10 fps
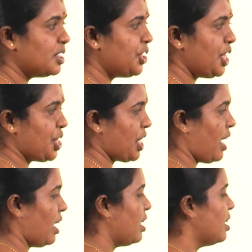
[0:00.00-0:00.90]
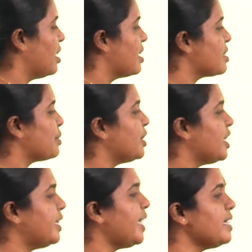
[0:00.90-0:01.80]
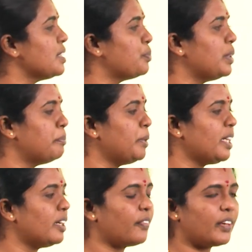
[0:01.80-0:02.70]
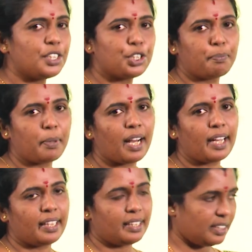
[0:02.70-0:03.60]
Disha. So the things will be arranged by